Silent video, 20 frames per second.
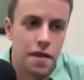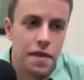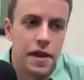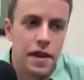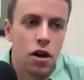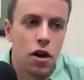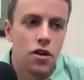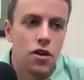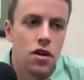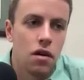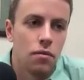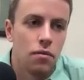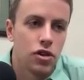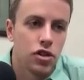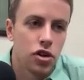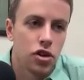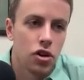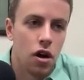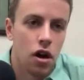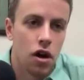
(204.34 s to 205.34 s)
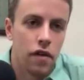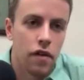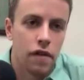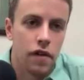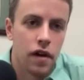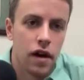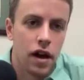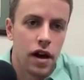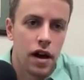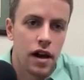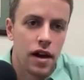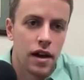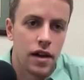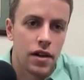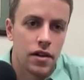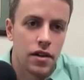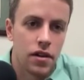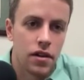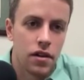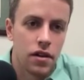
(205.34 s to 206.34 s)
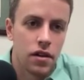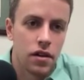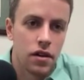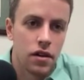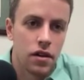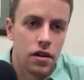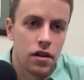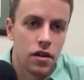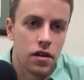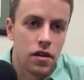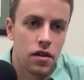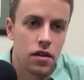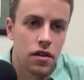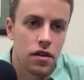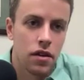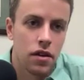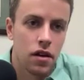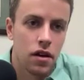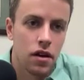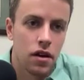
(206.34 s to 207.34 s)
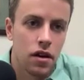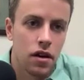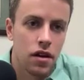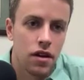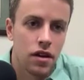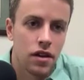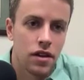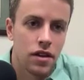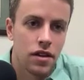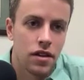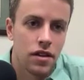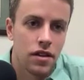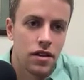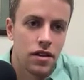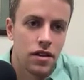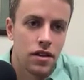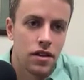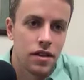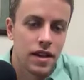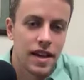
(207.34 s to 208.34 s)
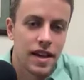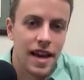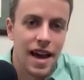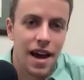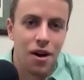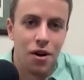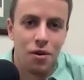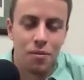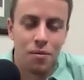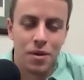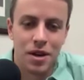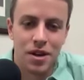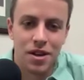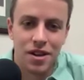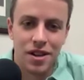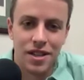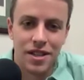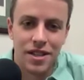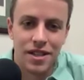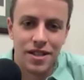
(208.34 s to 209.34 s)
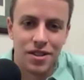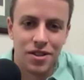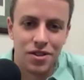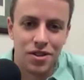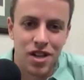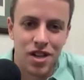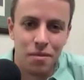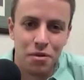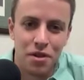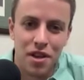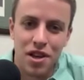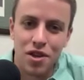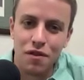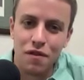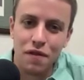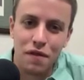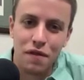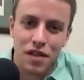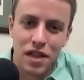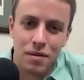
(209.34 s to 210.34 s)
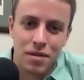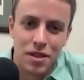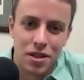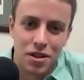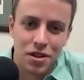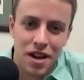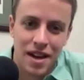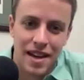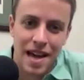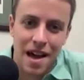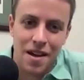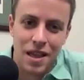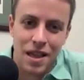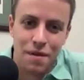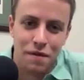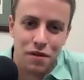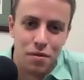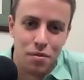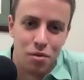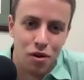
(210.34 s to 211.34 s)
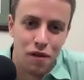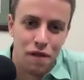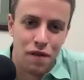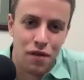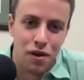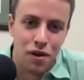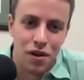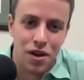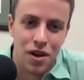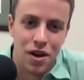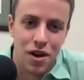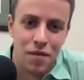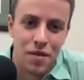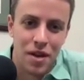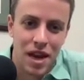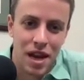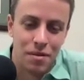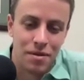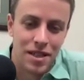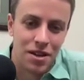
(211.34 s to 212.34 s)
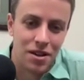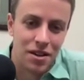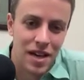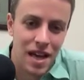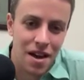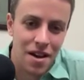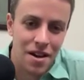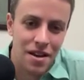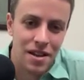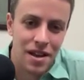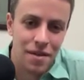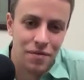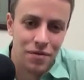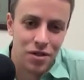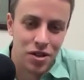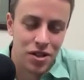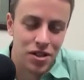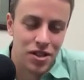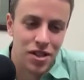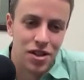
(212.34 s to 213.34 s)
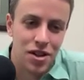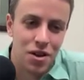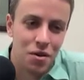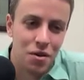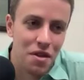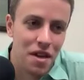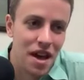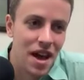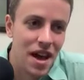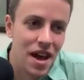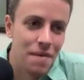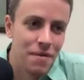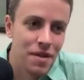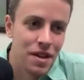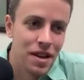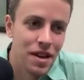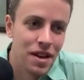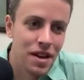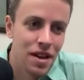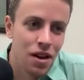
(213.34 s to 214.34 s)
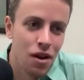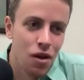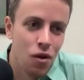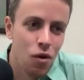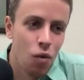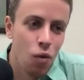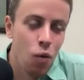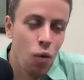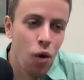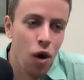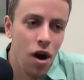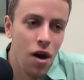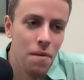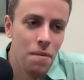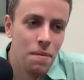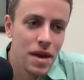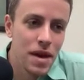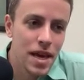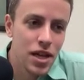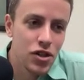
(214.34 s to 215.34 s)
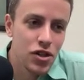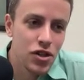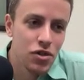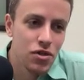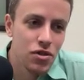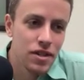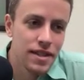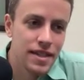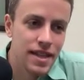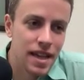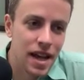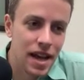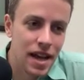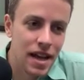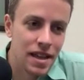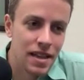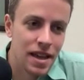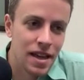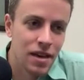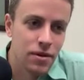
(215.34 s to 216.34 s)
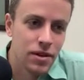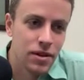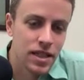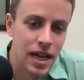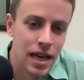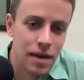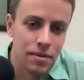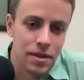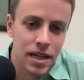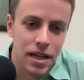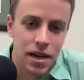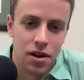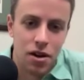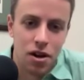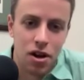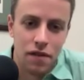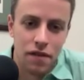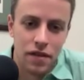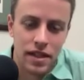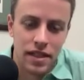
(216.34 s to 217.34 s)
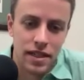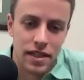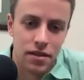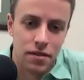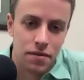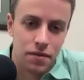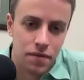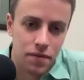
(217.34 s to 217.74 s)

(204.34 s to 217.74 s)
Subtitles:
think our numbers are off on the count because there's a couple that you flipped. So you're not counting them for the portfolio and I'm still counting them. Just to note that. What made you decide that it was time to get an office?